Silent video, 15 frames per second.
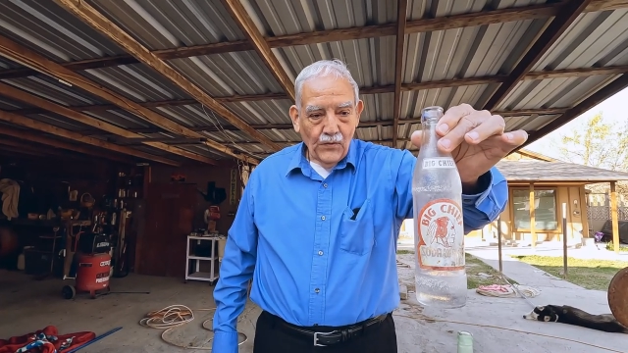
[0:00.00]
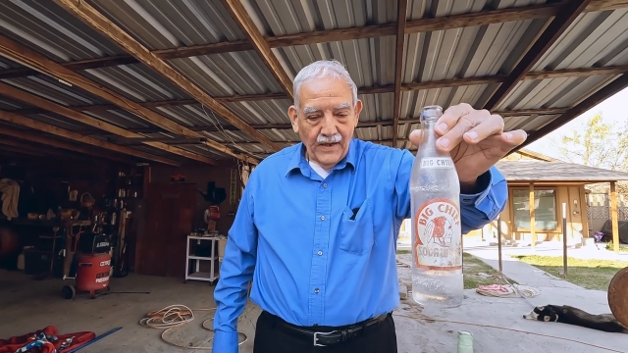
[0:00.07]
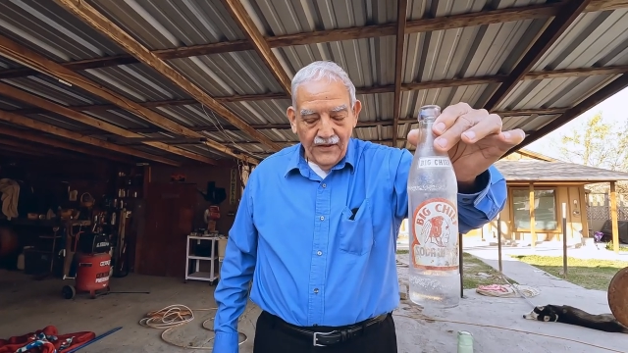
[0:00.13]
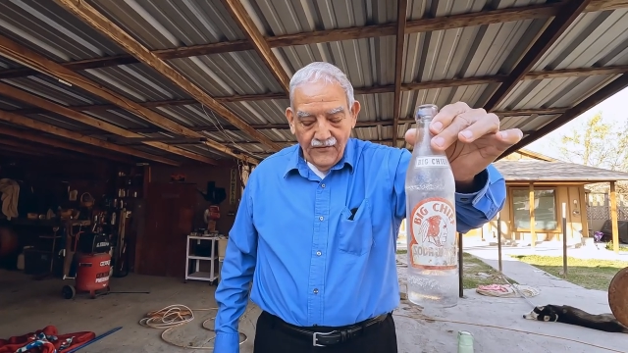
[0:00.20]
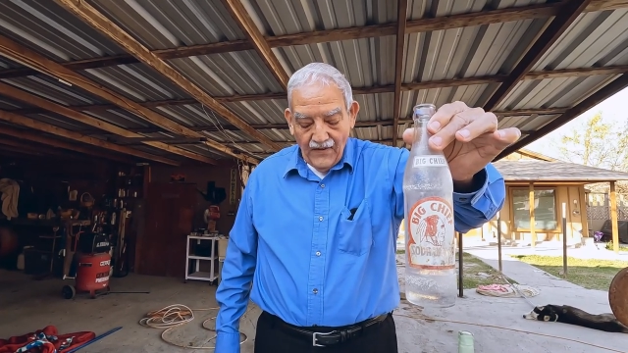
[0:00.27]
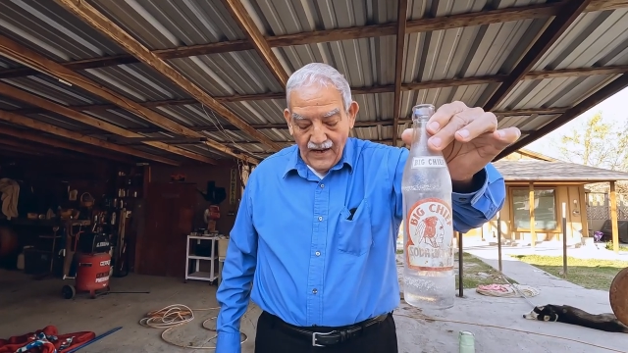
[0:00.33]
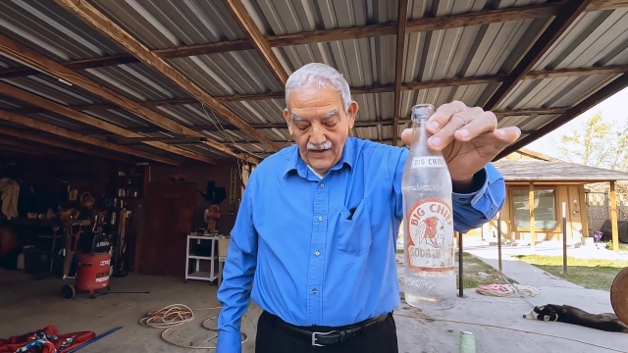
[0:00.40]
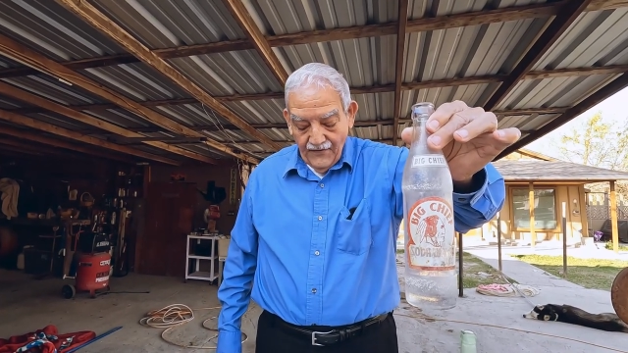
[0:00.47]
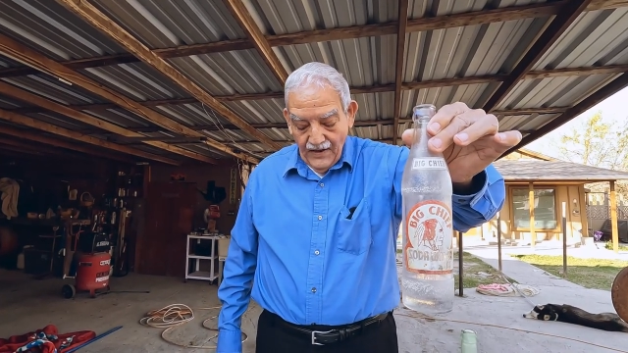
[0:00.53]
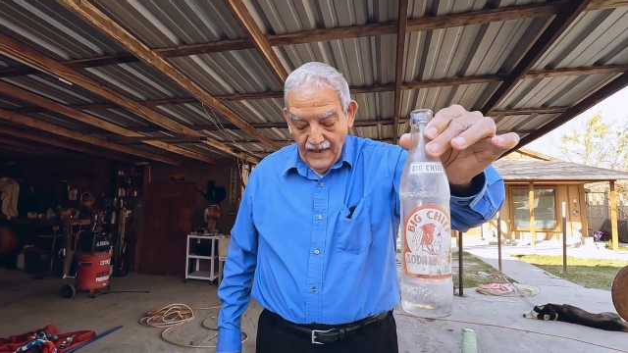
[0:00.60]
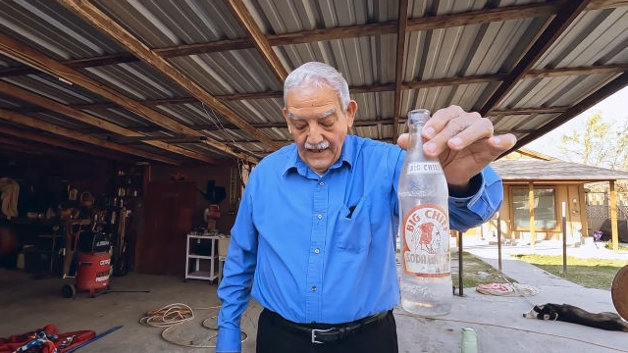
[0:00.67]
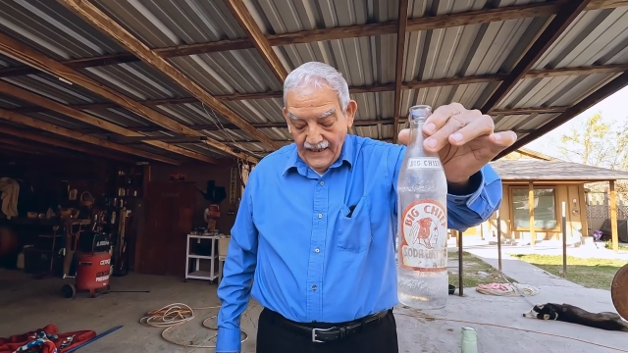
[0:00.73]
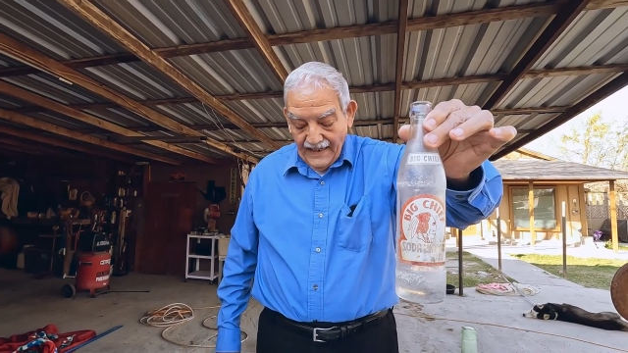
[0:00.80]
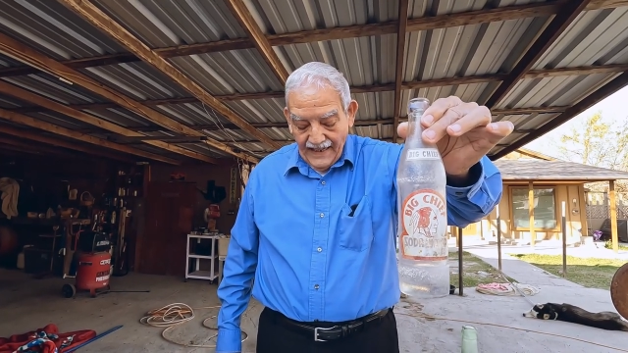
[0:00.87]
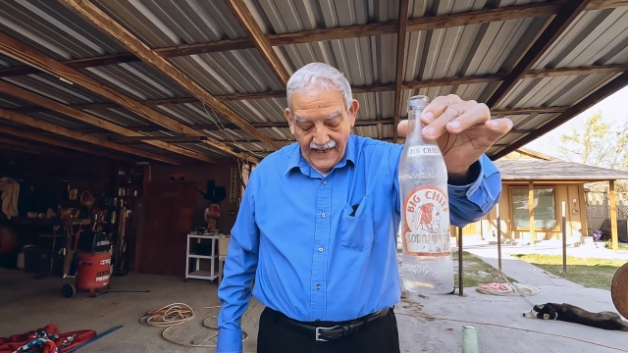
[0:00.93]
1925
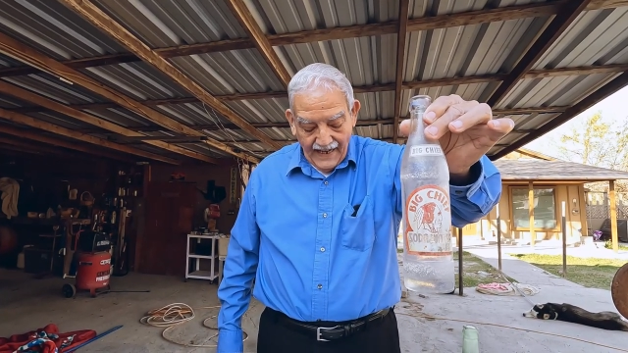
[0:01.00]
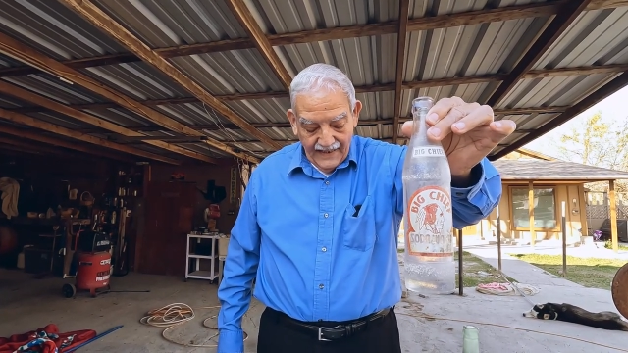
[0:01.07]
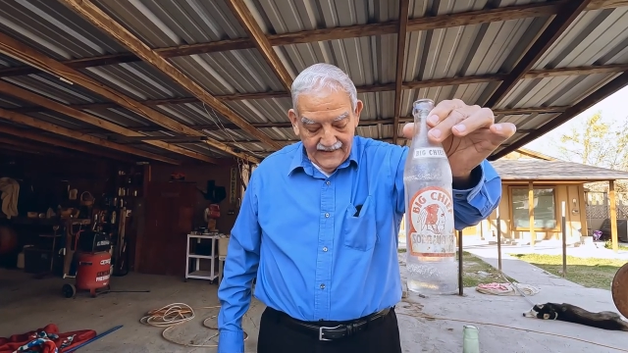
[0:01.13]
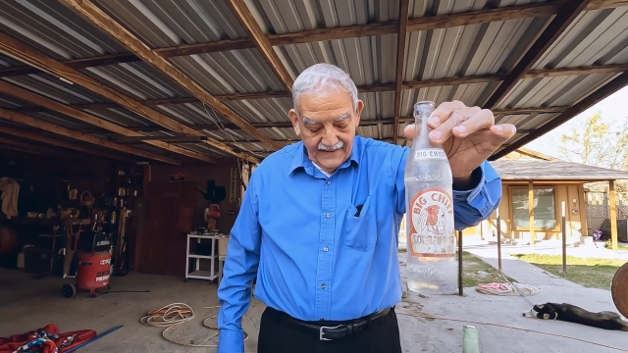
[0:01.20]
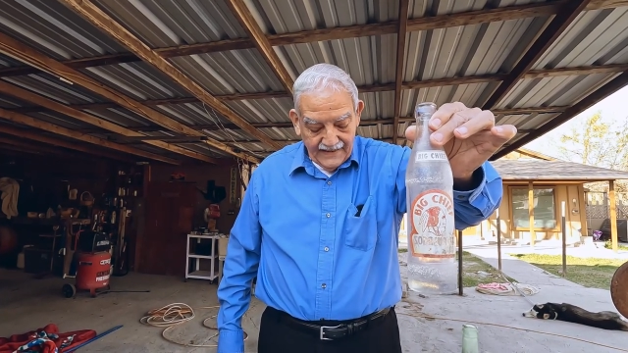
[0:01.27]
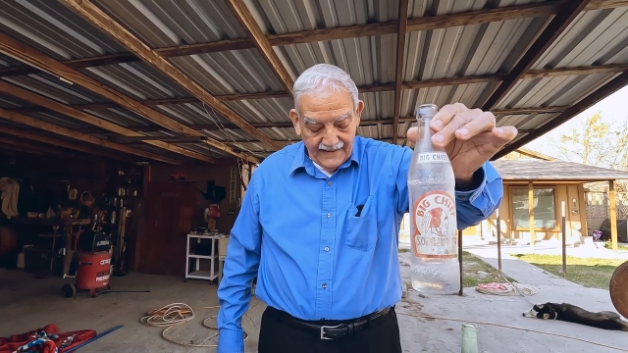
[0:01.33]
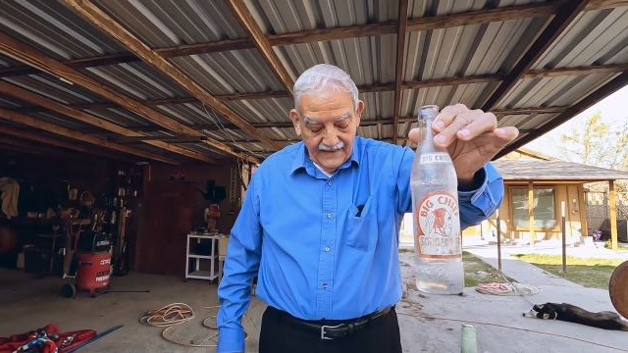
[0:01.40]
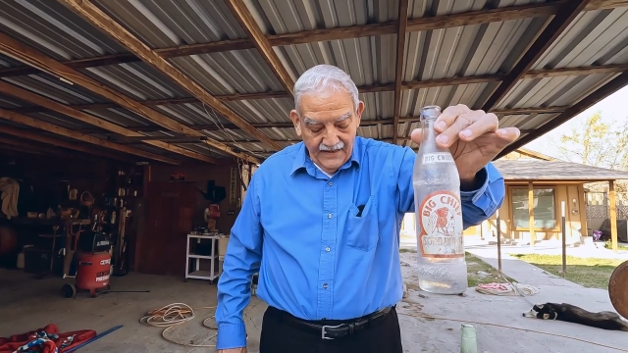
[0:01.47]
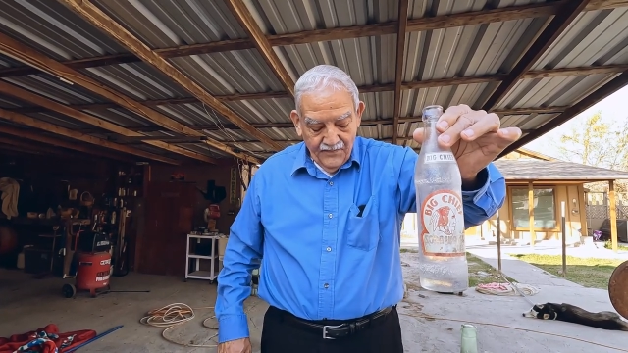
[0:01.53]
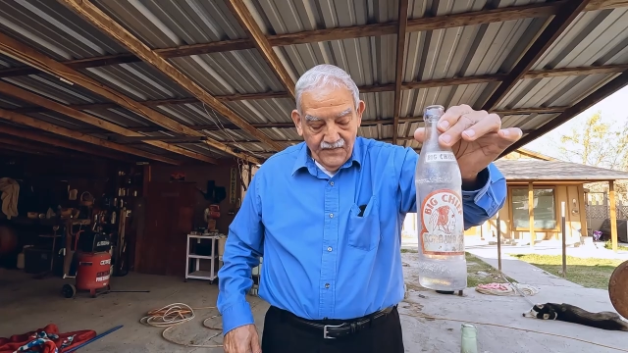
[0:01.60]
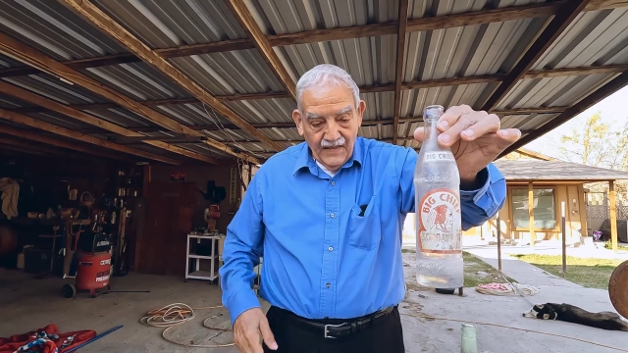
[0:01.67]
in Kansas.